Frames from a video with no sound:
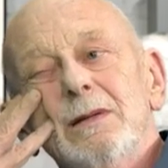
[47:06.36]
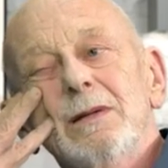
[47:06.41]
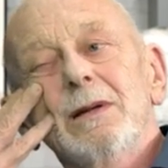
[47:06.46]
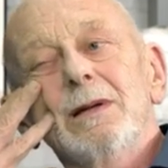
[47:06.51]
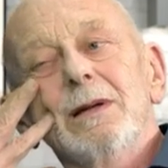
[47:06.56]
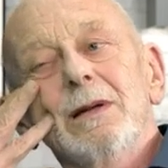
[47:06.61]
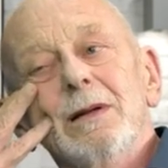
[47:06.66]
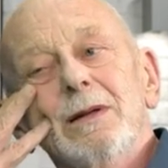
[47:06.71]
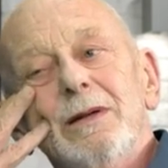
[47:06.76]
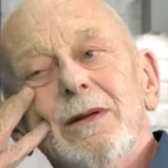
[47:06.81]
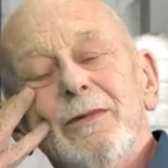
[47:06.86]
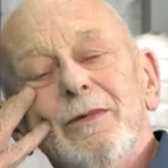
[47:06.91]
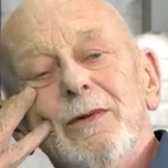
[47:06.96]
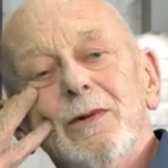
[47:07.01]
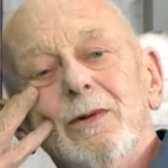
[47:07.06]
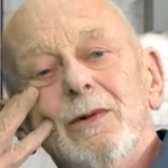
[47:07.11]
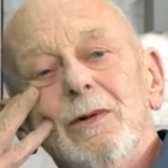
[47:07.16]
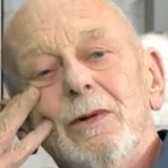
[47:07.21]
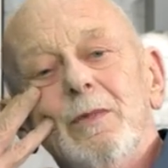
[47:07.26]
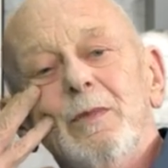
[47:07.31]
a little
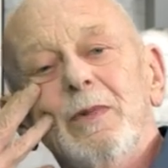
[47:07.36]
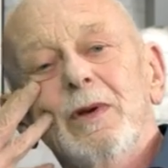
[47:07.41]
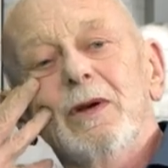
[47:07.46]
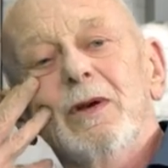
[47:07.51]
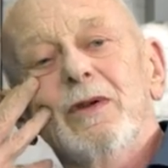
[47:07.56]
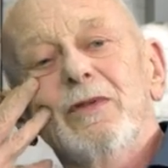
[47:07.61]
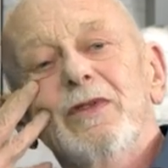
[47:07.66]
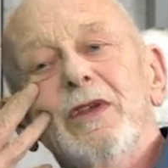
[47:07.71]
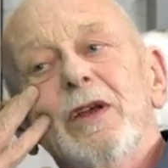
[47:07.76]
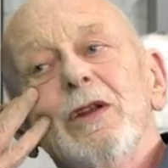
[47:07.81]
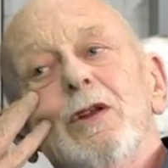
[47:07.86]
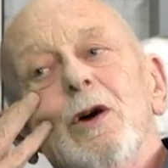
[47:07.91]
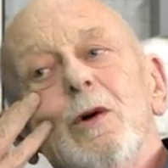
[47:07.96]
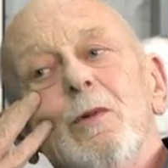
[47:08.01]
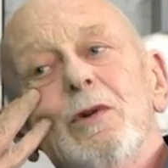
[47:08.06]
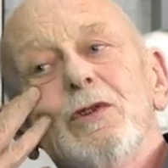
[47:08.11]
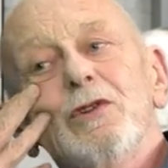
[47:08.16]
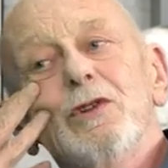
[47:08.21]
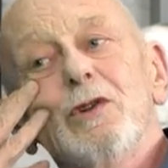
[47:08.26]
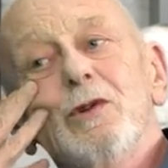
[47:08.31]
difficult because they don't
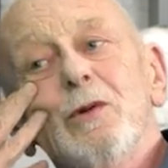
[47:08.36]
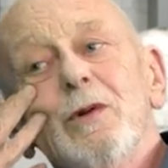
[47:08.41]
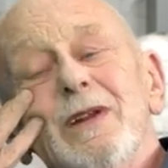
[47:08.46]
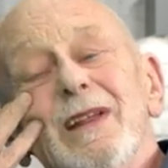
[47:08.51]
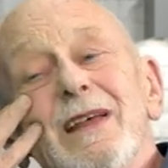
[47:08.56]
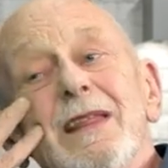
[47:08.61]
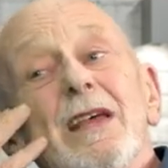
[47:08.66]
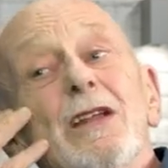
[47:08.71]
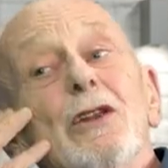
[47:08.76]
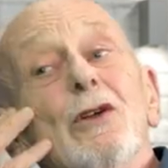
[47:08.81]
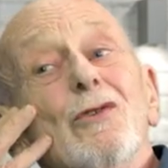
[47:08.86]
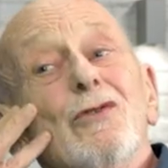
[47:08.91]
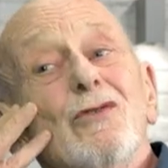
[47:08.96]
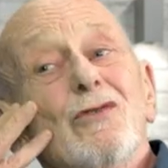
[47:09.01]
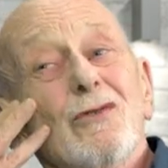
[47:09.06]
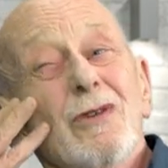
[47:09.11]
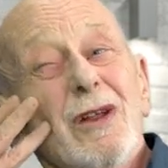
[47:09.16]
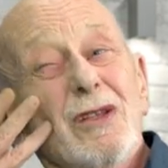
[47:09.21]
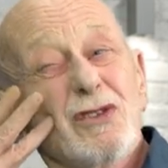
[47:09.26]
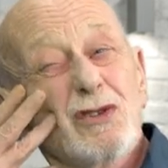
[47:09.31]
want to do it and they don't
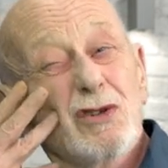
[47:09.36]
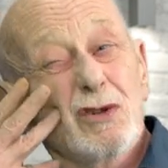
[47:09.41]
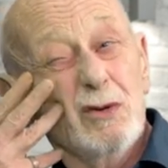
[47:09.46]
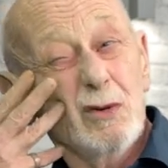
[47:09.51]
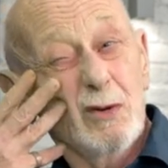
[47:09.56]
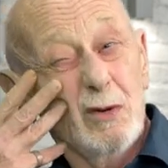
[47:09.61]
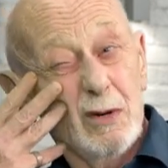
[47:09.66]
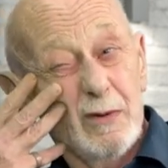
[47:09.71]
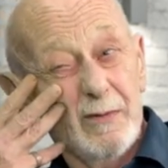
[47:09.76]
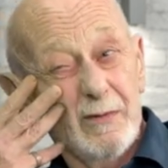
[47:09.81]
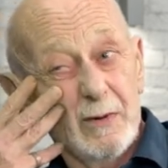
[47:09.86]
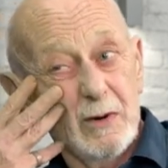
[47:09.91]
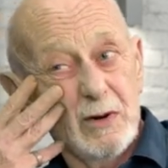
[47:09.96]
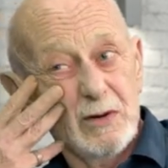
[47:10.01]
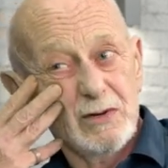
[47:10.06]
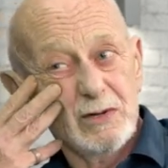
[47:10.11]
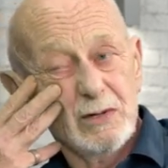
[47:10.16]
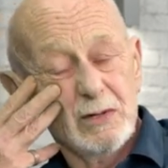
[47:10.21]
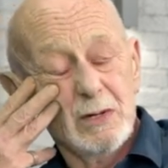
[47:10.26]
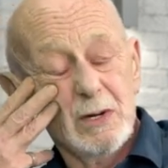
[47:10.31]
trust you at
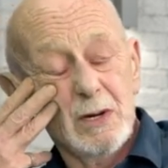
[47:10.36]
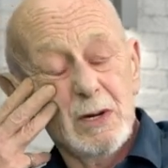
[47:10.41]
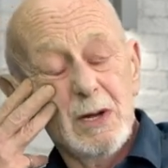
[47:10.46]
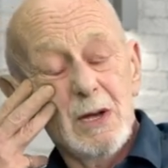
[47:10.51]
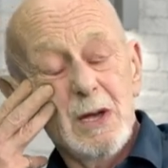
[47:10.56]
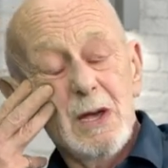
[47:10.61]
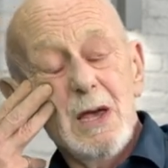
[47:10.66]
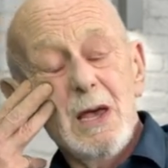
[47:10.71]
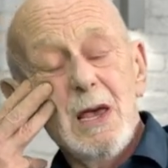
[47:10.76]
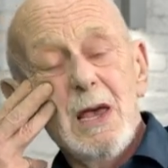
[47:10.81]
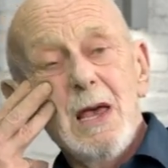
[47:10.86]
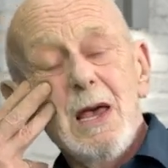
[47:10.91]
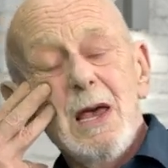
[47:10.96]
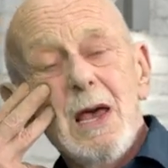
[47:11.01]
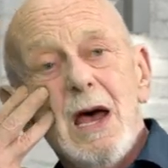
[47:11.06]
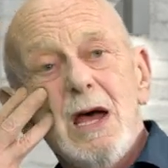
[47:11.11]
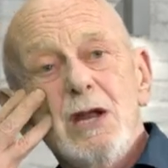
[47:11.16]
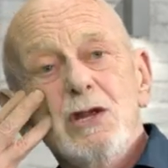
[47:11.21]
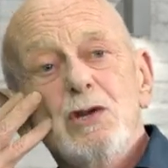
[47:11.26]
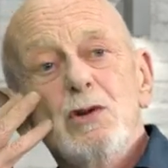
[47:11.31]
first. Mm-hmm.
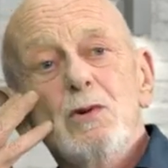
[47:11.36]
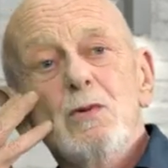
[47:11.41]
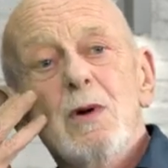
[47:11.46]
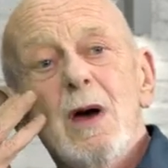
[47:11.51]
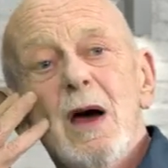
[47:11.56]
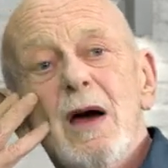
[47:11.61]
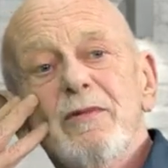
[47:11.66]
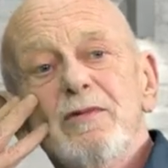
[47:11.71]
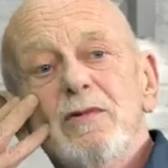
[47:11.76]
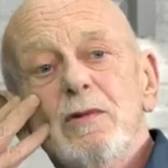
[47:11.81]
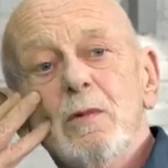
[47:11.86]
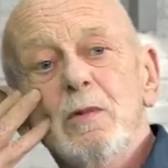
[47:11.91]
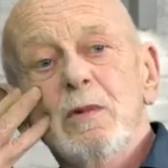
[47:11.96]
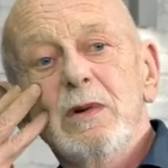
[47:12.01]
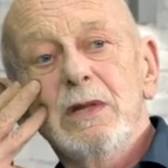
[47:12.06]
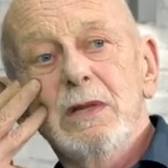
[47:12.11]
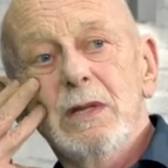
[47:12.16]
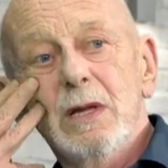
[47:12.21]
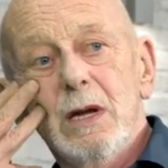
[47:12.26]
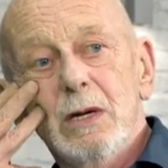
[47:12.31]
And you have to
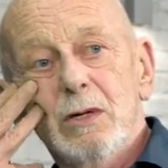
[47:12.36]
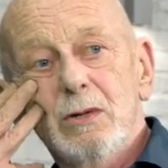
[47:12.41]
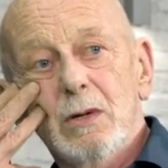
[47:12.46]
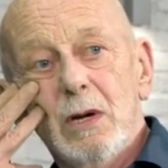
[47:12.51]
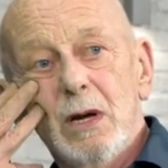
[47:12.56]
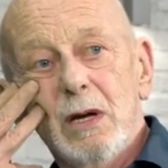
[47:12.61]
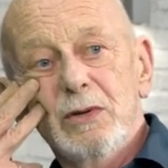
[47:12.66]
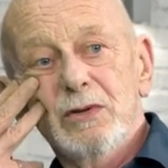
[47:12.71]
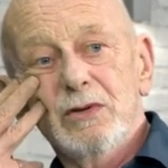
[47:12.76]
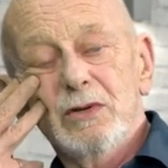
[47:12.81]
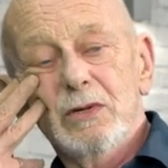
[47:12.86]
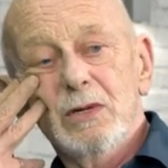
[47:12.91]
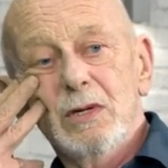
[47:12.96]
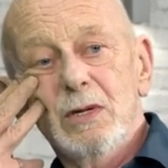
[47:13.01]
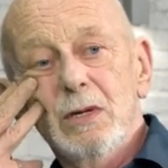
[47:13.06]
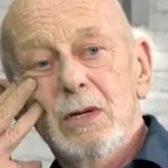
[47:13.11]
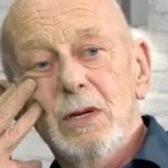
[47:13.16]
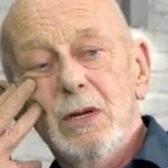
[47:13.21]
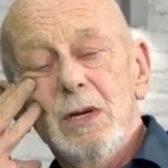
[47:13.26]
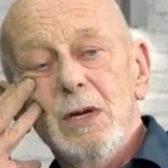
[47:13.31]
win their
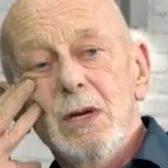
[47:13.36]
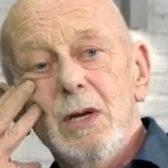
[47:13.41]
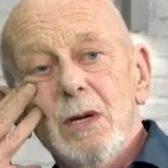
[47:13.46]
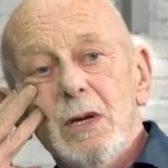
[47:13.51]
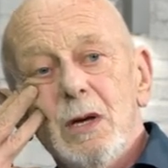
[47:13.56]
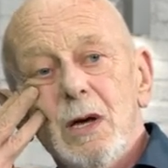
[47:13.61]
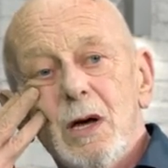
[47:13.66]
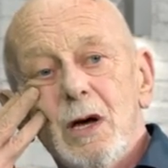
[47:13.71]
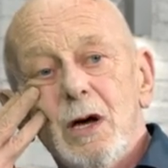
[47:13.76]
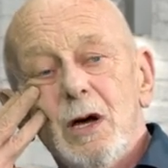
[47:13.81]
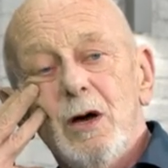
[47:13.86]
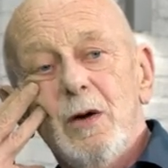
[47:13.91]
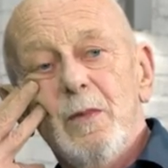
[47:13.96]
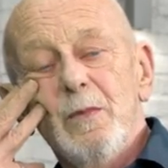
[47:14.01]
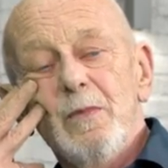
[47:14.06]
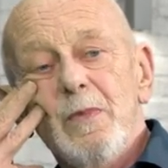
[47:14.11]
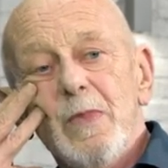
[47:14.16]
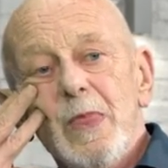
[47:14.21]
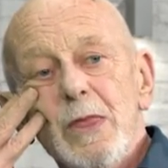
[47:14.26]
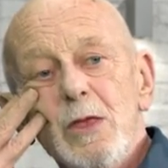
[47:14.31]
trust.
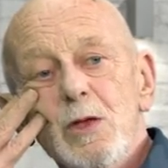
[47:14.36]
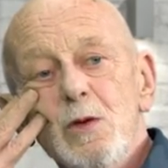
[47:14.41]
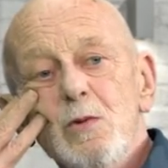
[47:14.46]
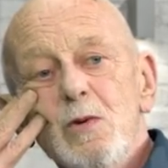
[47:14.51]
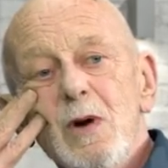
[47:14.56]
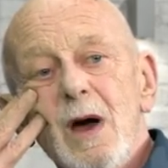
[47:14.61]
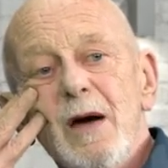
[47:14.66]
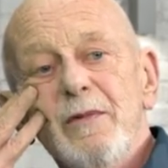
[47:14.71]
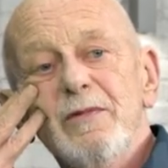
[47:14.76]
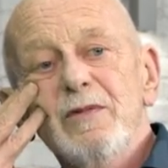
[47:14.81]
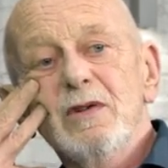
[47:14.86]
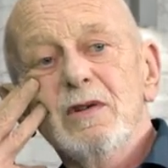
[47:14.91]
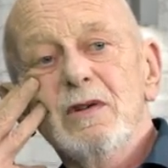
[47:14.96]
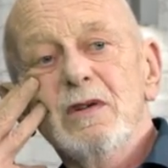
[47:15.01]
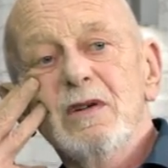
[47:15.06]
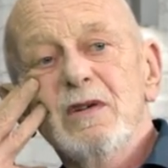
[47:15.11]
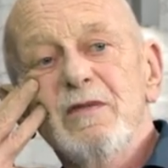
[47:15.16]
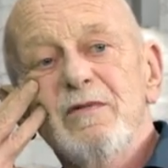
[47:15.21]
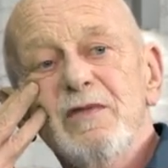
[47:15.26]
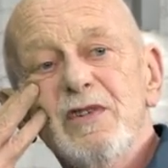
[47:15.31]
You have to
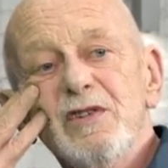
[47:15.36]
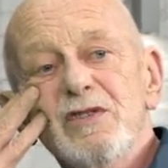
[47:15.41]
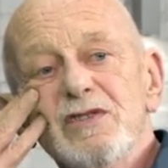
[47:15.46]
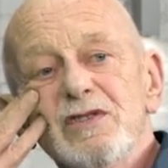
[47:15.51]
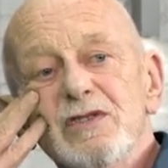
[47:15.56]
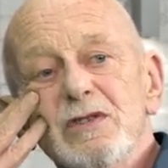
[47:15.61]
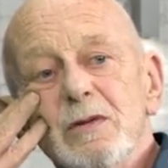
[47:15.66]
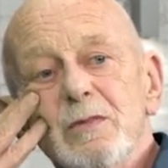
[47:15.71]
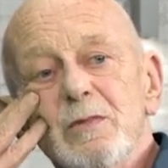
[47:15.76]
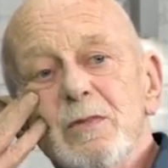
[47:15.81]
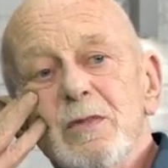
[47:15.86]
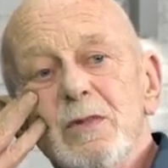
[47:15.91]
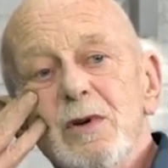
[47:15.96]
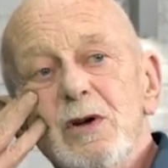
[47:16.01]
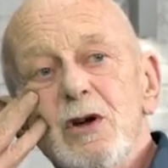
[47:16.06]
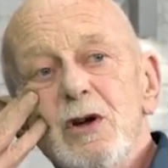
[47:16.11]
convince them